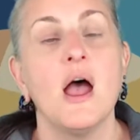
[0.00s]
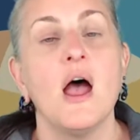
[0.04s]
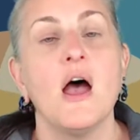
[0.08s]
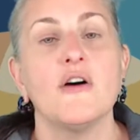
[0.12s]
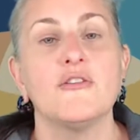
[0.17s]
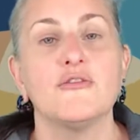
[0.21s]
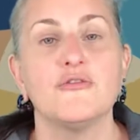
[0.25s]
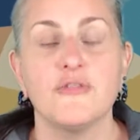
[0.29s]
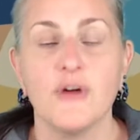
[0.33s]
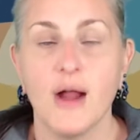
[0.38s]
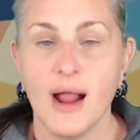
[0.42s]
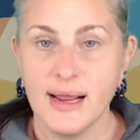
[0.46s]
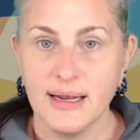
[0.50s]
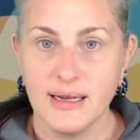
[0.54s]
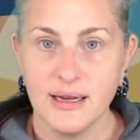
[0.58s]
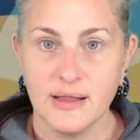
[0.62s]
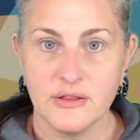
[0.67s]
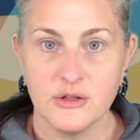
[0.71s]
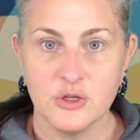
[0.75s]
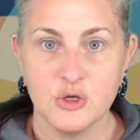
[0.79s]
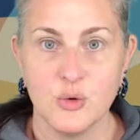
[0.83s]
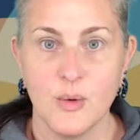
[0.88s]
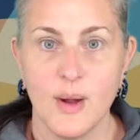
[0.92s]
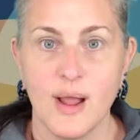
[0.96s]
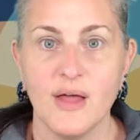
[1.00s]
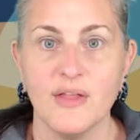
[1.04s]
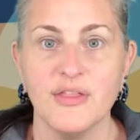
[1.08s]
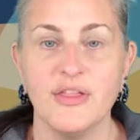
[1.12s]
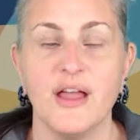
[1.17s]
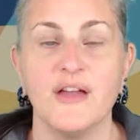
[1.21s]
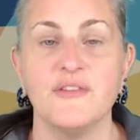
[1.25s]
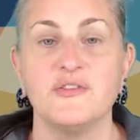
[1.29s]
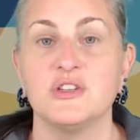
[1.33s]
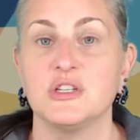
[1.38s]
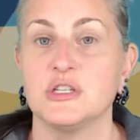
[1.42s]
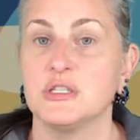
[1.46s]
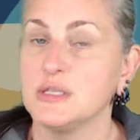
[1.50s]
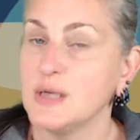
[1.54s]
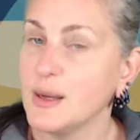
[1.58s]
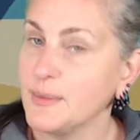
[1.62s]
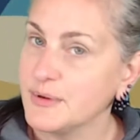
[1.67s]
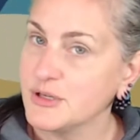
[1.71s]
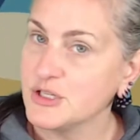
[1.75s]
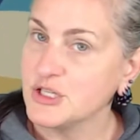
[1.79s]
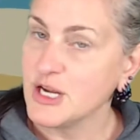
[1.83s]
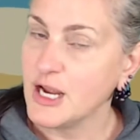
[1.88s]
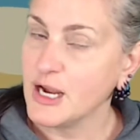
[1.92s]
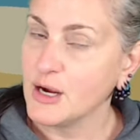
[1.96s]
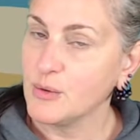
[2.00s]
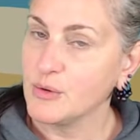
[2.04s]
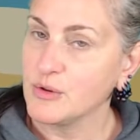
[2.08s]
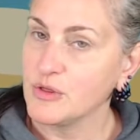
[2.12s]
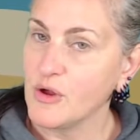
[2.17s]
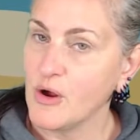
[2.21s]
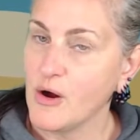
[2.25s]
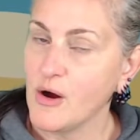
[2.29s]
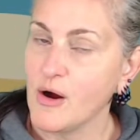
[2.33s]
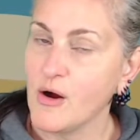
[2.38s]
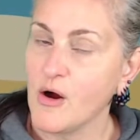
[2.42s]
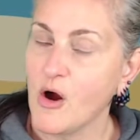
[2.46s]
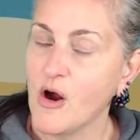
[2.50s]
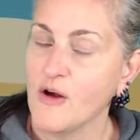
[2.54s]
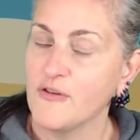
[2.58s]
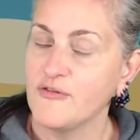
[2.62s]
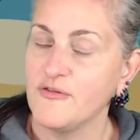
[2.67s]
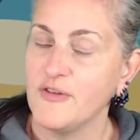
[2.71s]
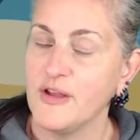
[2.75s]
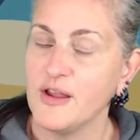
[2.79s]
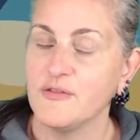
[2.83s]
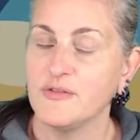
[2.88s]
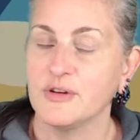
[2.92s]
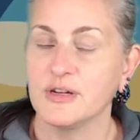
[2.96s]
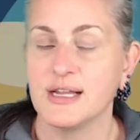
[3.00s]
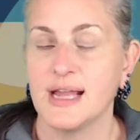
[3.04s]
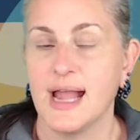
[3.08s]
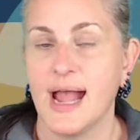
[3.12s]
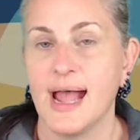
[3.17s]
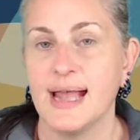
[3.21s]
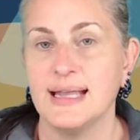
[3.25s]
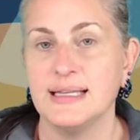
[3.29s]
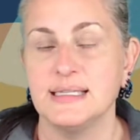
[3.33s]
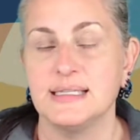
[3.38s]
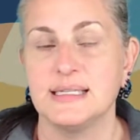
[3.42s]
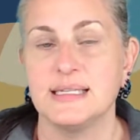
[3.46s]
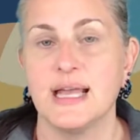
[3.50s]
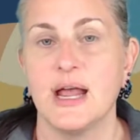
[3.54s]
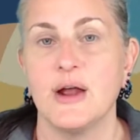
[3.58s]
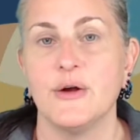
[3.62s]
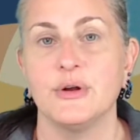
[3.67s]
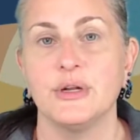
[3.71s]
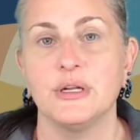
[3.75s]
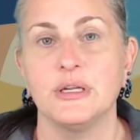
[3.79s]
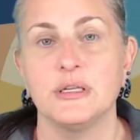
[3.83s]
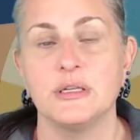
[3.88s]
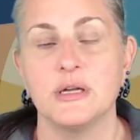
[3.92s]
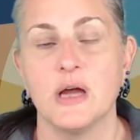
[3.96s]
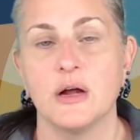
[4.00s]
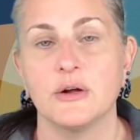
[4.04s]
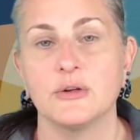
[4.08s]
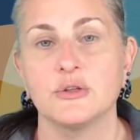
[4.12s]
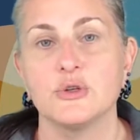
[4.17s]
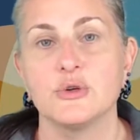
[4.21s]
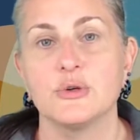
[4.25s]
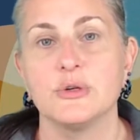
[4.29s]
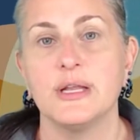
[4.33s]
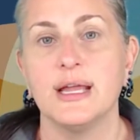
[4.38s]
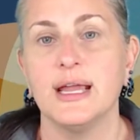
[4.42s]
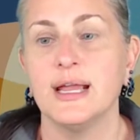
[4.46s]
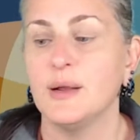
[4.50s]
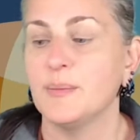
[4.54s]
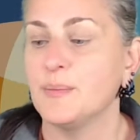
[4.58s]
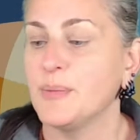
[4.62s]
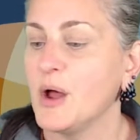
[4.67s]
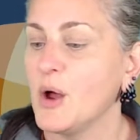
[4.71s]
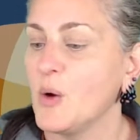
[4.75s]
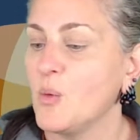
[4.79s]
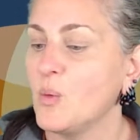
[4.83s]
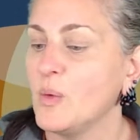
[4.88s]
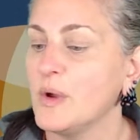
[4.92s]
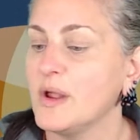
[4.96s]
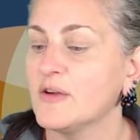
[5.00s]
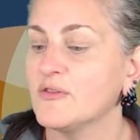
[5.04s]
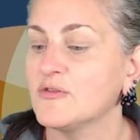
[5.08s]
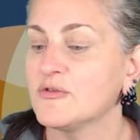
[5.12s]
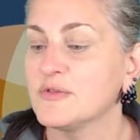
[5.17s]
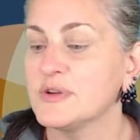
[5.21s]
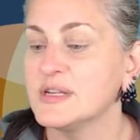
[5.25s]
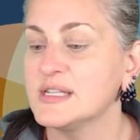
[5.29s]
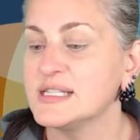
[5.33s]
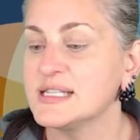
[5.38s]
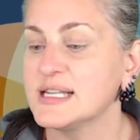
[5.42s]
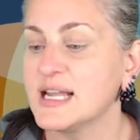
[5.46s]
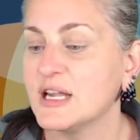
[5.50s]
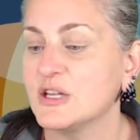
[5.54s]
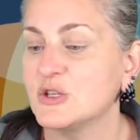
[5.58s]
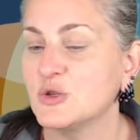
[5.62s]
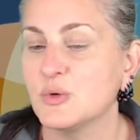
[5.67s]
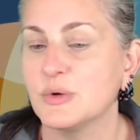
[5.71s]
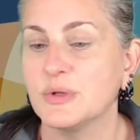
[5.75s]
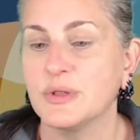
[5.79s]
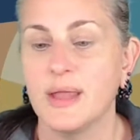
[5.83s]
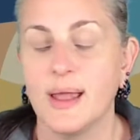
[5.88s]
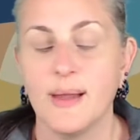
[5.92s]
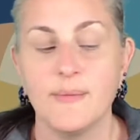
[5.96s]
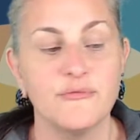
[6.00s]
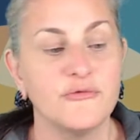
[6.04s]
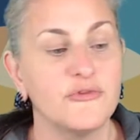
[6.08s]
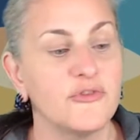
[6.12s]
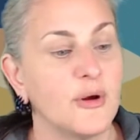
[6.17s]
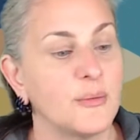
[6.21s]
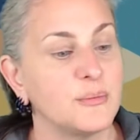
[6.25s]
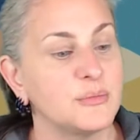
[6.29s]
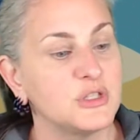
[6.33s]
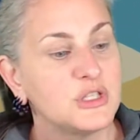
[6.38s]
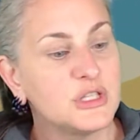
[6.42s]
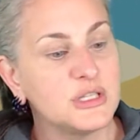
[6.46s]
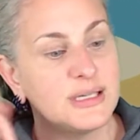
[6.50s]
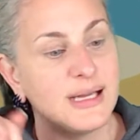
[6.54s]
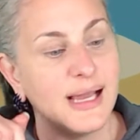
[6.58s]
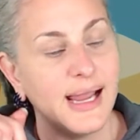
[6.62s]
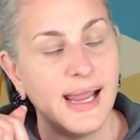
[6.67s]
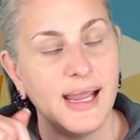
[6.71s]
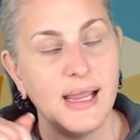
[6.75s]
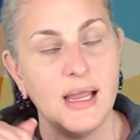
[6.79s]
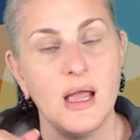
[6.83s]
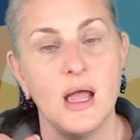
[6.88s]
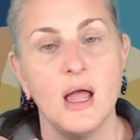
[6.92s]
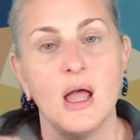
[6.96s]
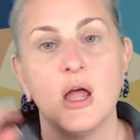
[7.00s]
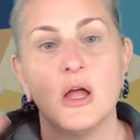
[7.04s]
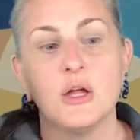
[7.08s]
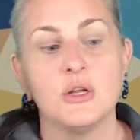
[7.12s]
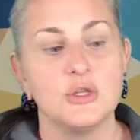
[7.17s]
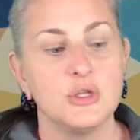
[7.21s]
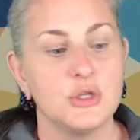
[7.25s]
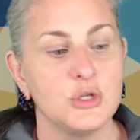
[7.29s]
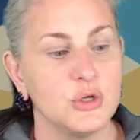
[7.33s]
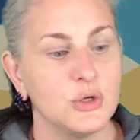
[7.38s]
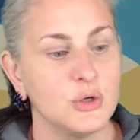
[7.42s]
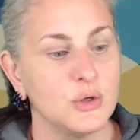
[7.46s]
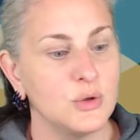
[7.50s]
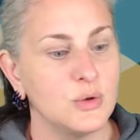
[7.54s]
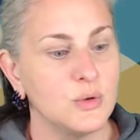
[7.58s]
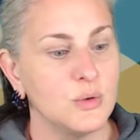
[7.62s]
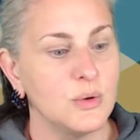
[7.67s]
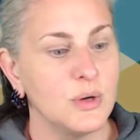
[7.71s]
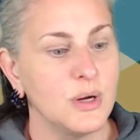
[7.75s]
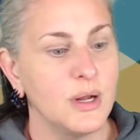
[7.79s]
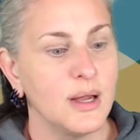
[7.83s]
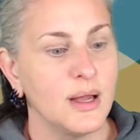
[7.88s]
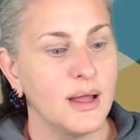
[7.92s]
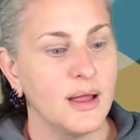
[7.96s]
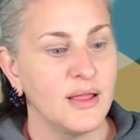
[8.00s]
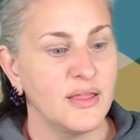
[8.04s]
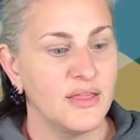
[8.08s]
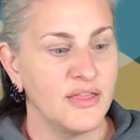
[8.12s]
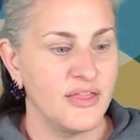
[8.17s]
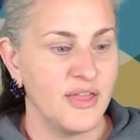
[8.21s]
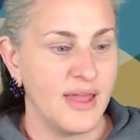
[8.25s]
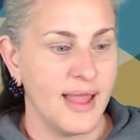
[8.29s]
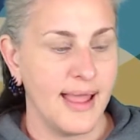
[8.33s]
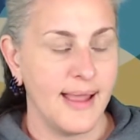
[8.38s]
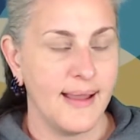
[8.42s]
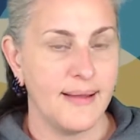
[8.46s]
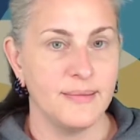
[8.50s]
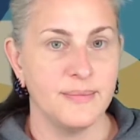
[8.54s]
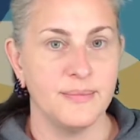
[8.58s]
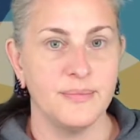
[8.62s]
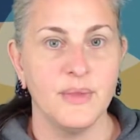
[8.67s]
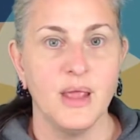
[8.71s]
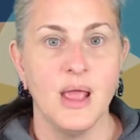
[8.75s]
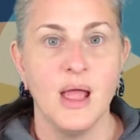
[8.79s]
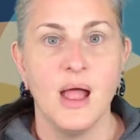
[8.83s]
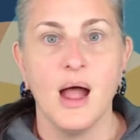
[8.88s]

Friday the 12th, I have to double check with our favorite guys, Darren and Dr. Nick, but we have rescheduled them from today to then.